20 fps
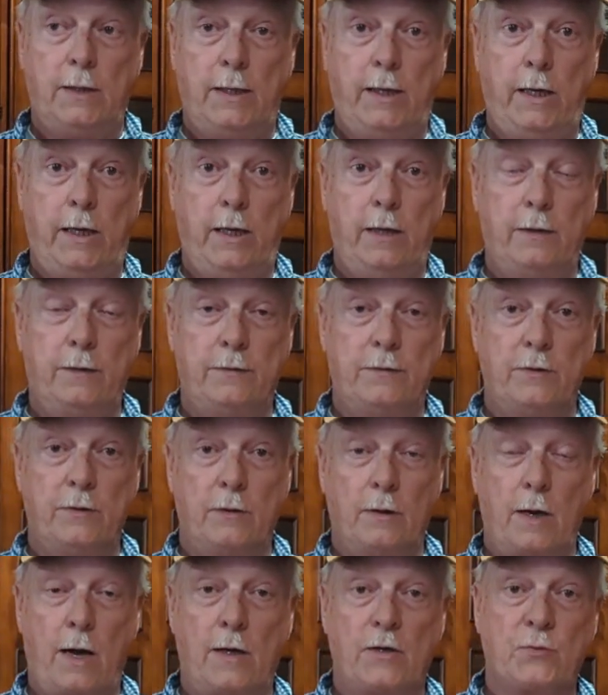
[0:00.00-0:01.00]
And
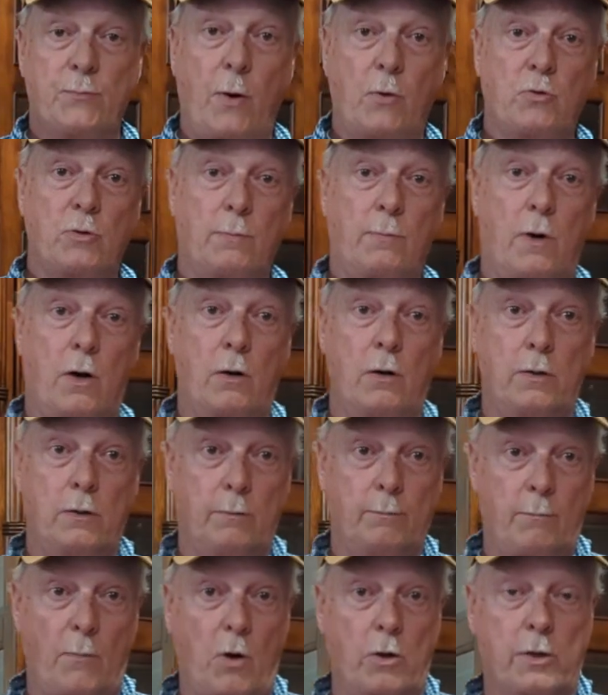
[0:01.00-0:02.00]
I spoke to
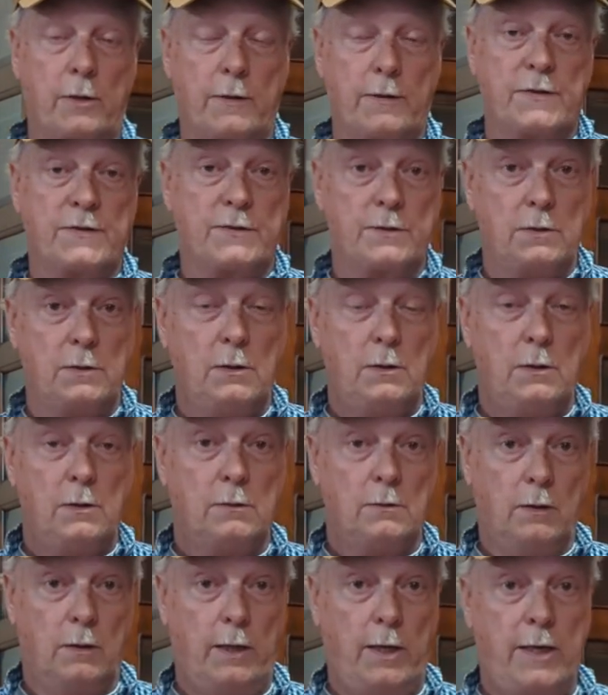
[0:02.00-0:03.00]
Marcus
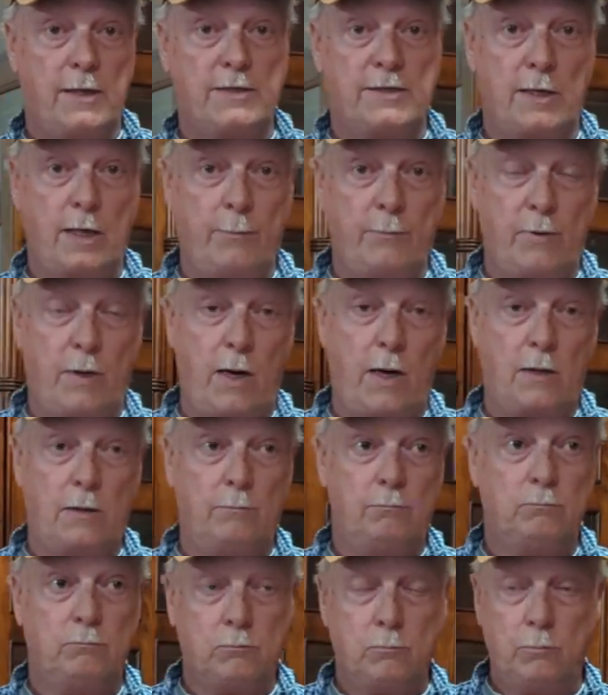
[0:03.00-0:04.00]
the last time
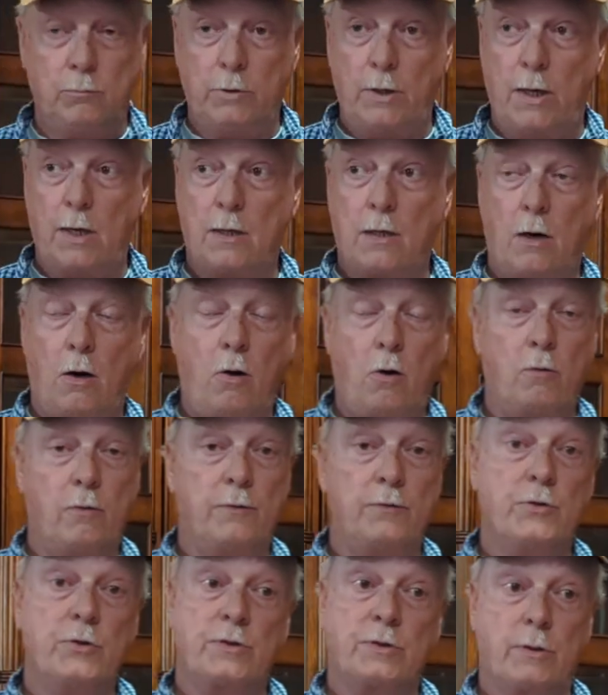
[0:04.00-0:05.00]
that I
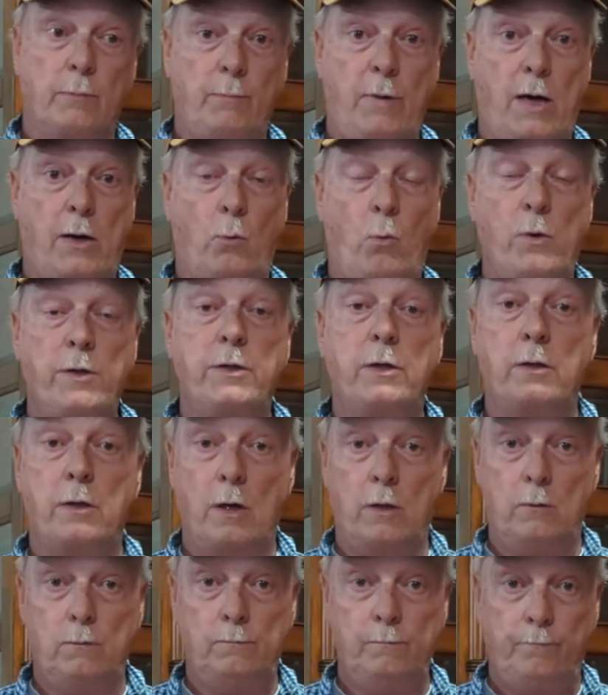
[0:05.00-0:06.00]
called, just about a week
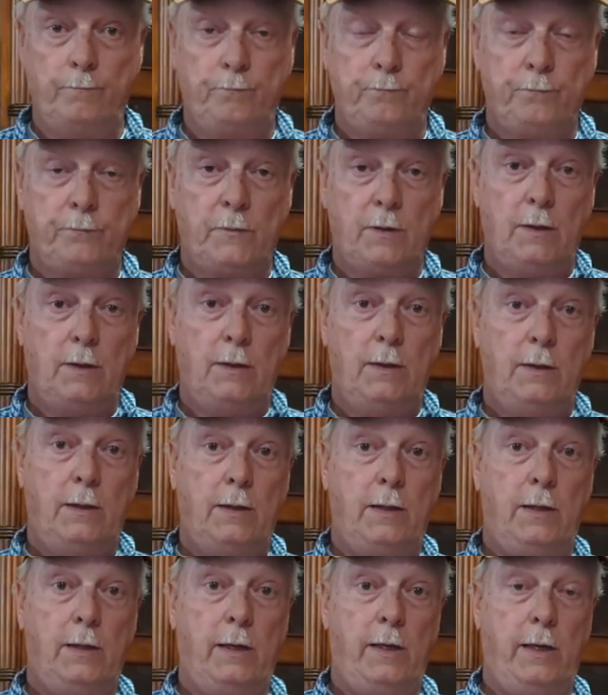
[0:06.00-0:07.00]
ago,
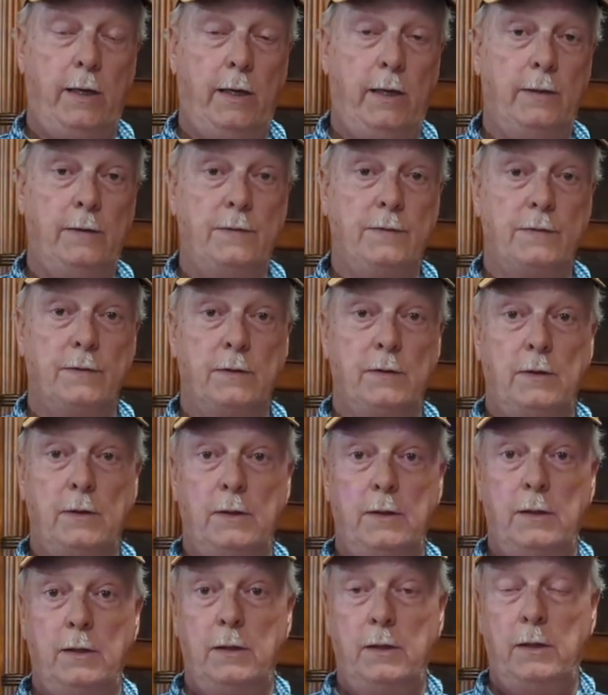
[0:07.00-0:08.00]
and
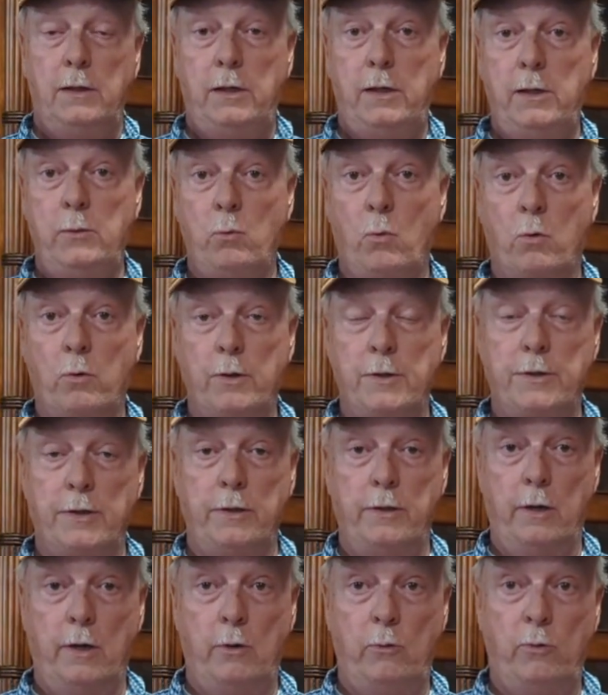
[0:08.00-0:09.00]
he wanted to
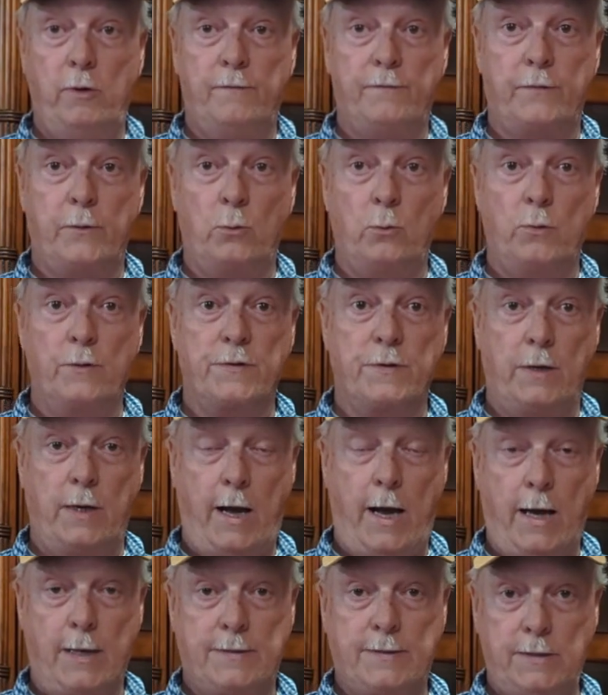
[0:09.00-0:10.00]
know if there was an
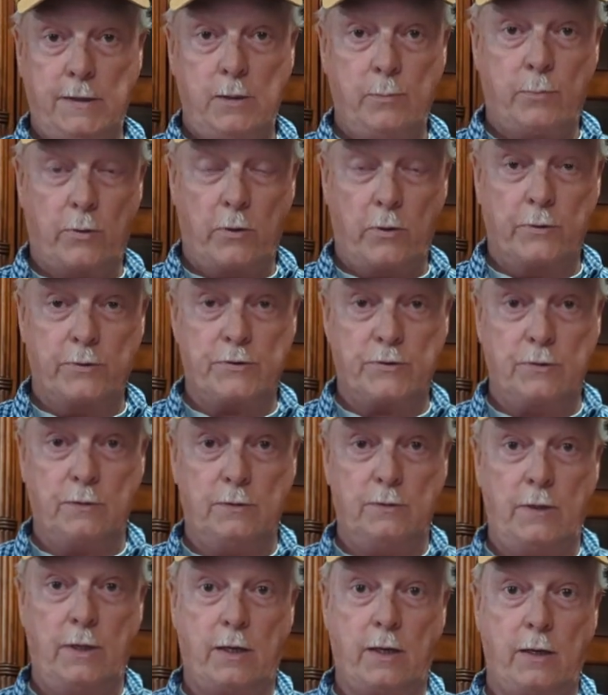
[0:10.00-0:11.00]
IT
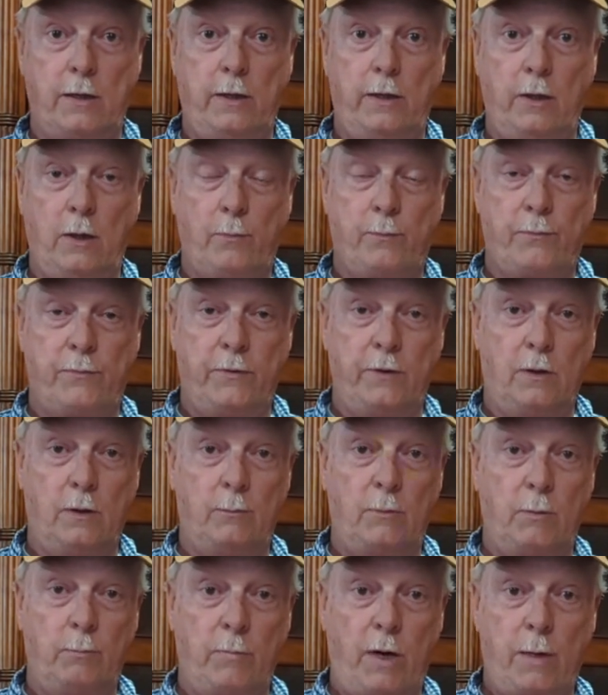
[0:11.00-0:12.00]
person that could help
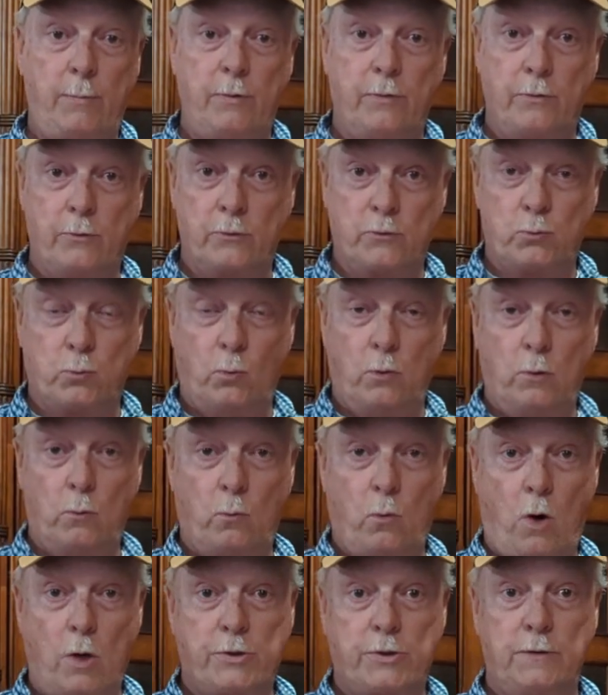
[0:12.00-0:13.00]
them, and maybe there's
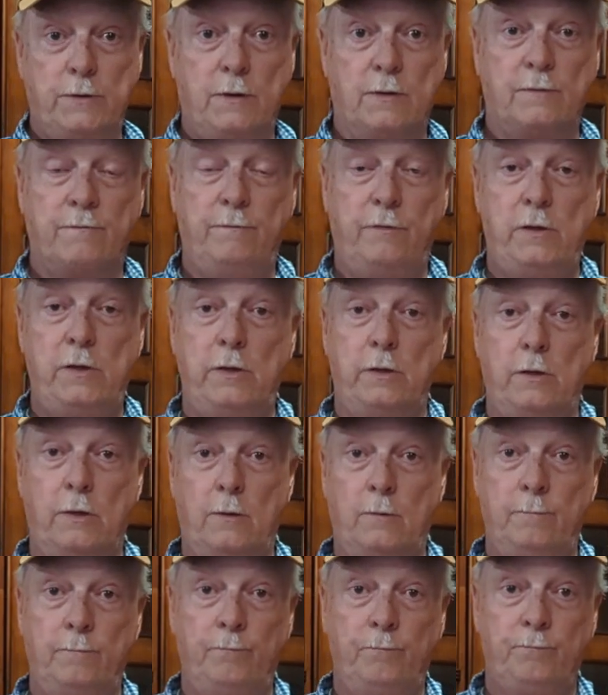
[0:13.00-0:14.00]
one watching this
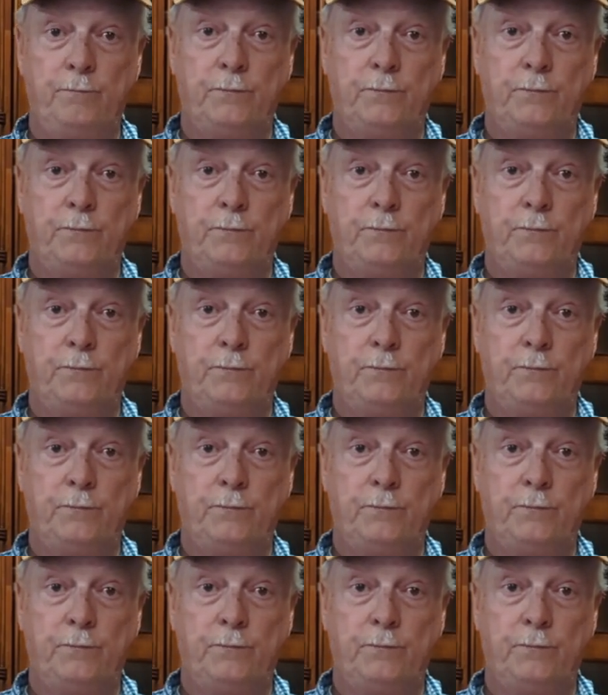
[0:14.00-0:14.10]
video